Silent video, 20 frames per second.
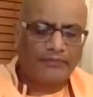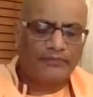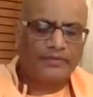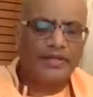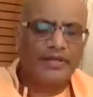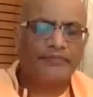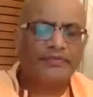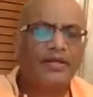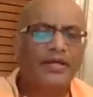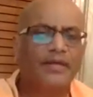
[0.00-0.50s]

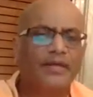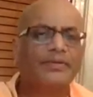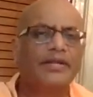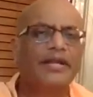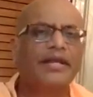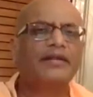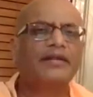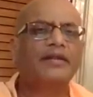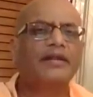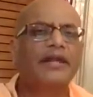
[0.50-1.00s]
developed
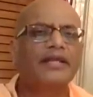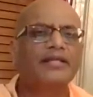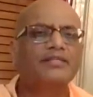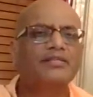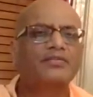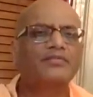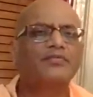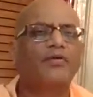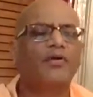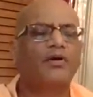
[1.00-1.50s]
a
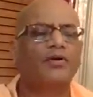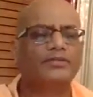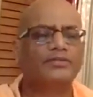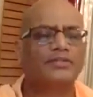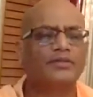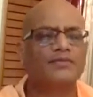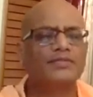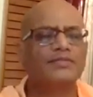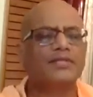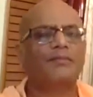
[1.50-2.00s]
taste for
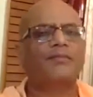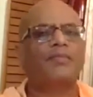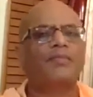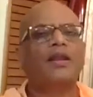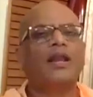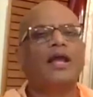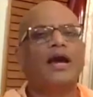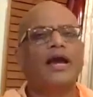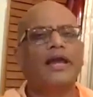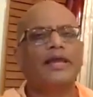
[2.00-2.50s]
some
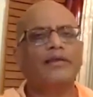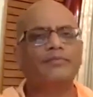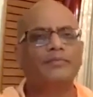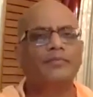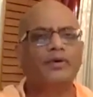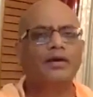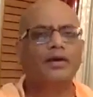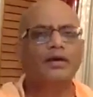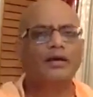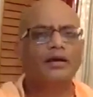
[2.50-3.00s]
sublime,